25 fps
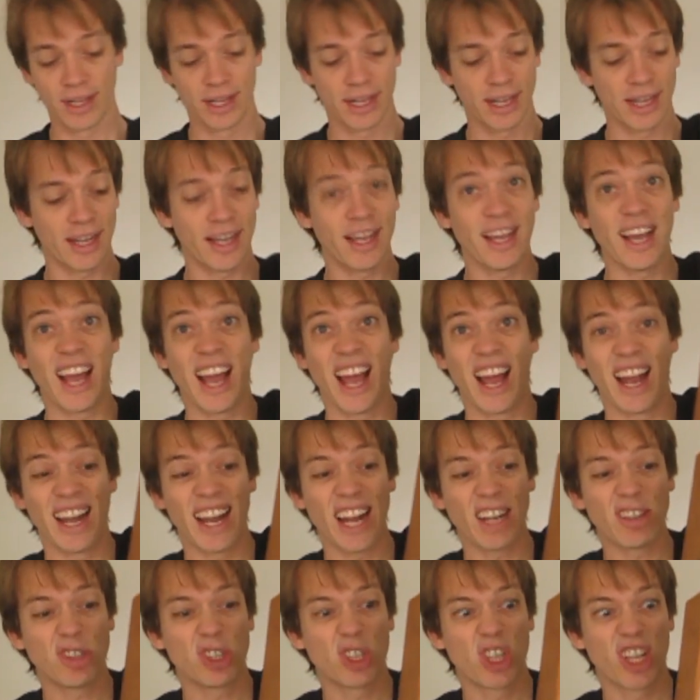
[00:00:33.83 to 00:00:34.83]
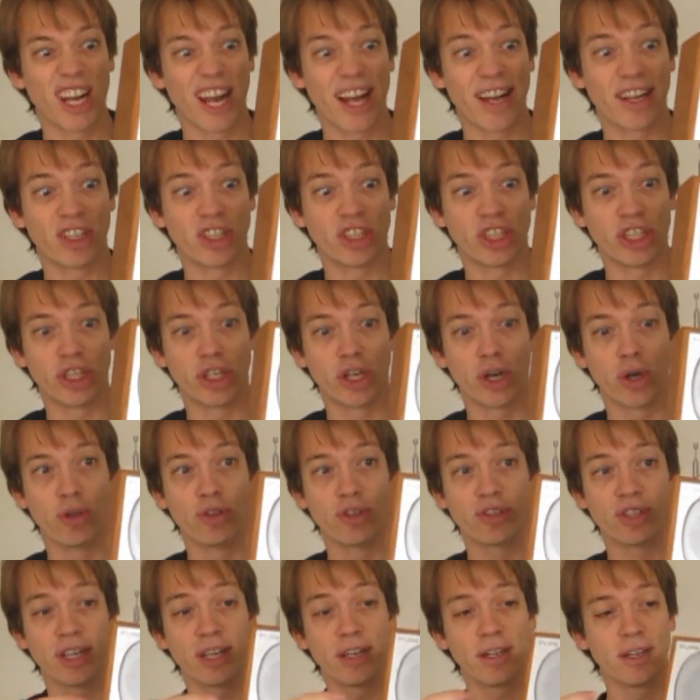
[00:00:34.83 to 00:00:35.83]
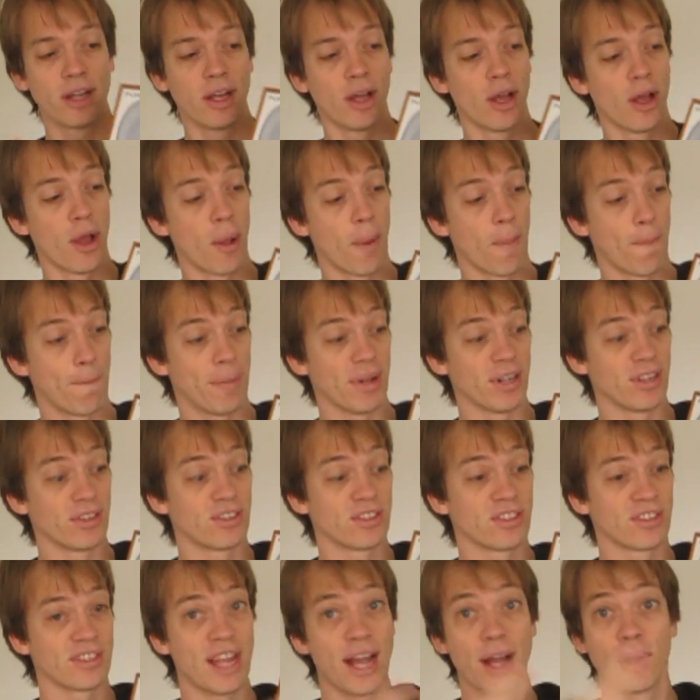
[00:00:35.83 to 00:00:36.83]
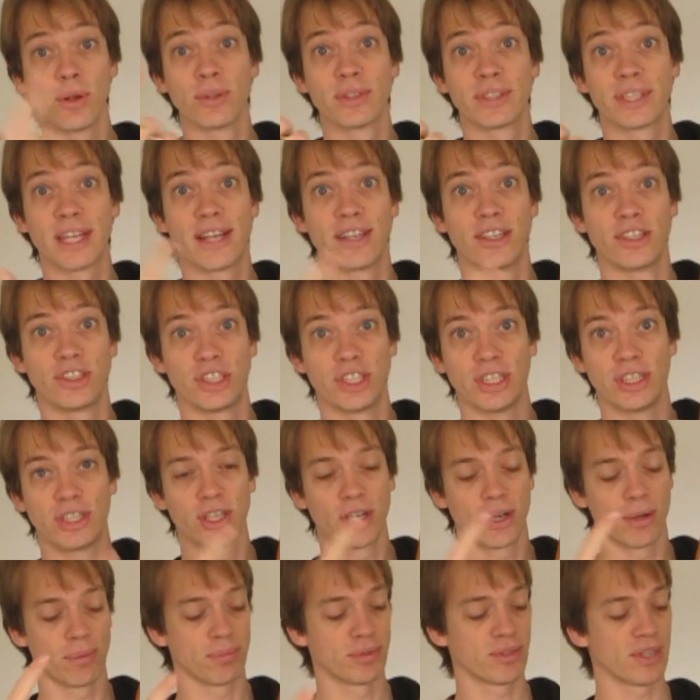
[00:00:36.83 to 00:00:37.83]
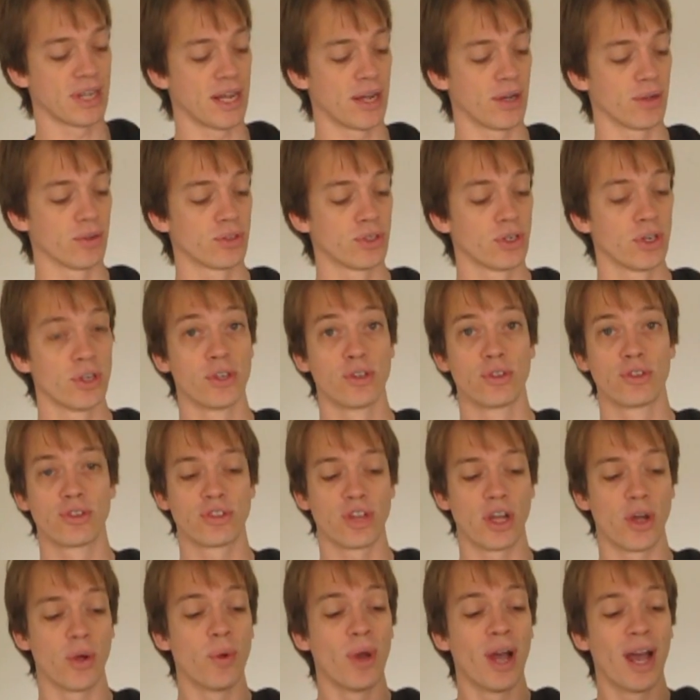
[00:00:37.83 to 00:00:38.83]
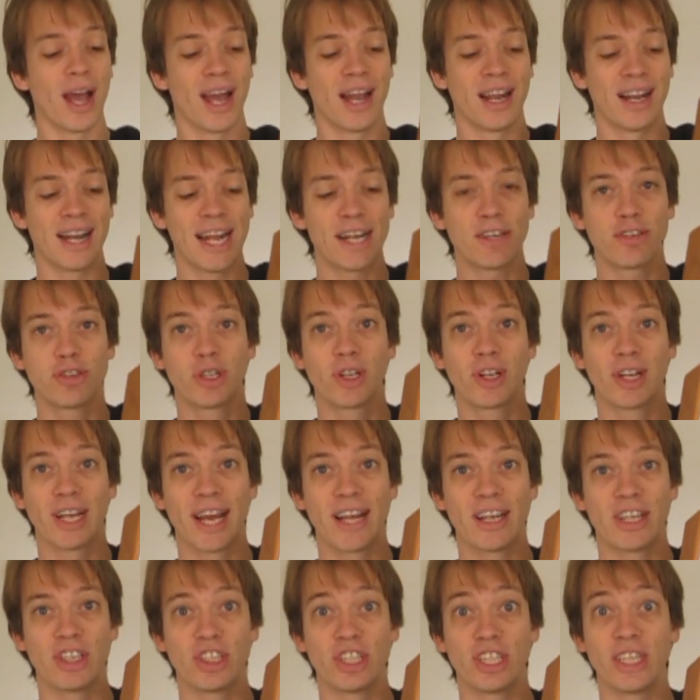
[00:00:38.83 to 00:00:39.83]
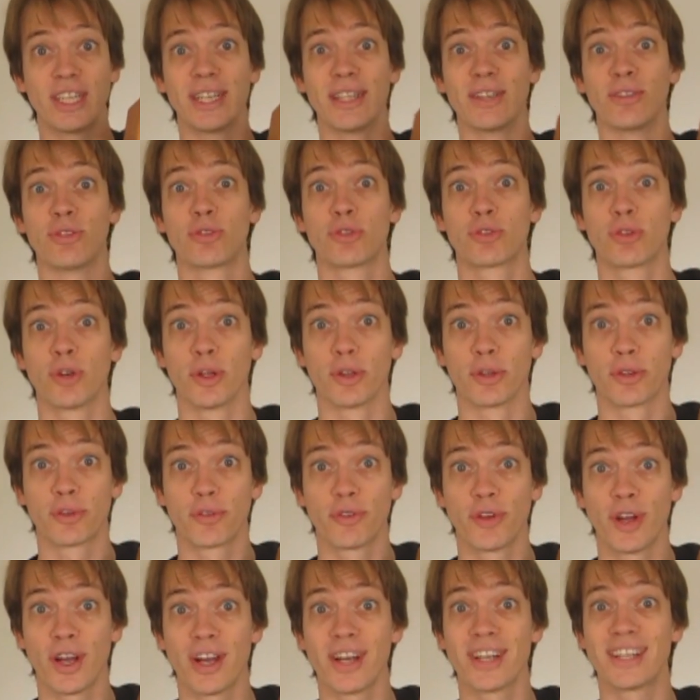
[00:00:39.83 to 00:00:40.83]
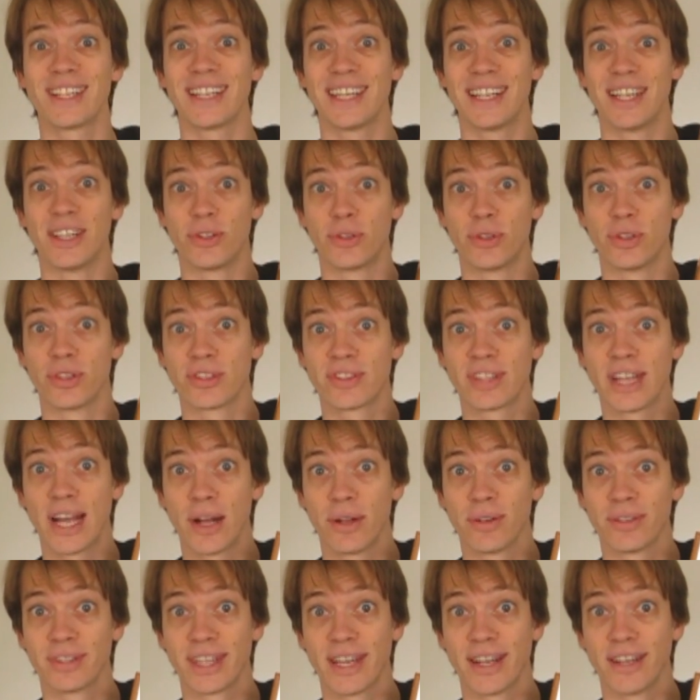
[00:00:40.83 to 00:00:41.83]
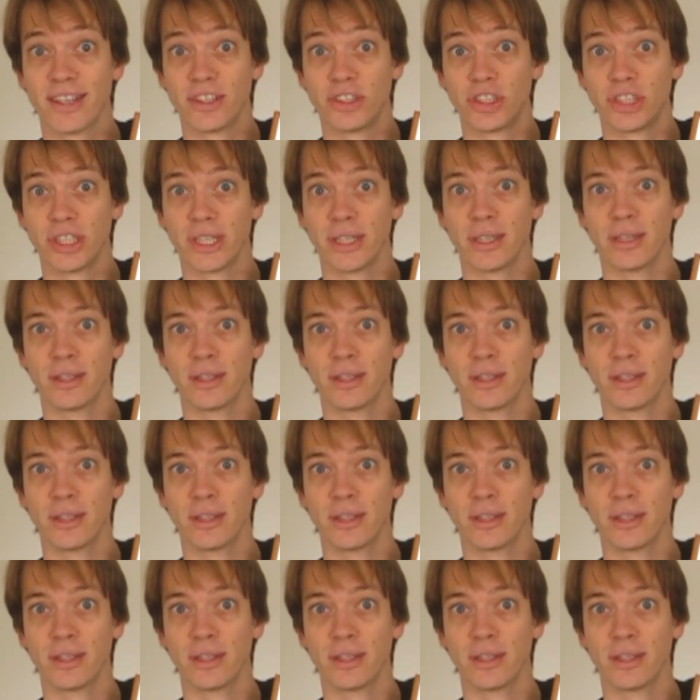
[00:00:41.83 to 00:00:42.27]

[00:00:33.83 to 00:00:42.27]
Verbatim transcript: Here, electrical energy goes in, but sound energy comes out. So electrical energy is transferred into sound energy.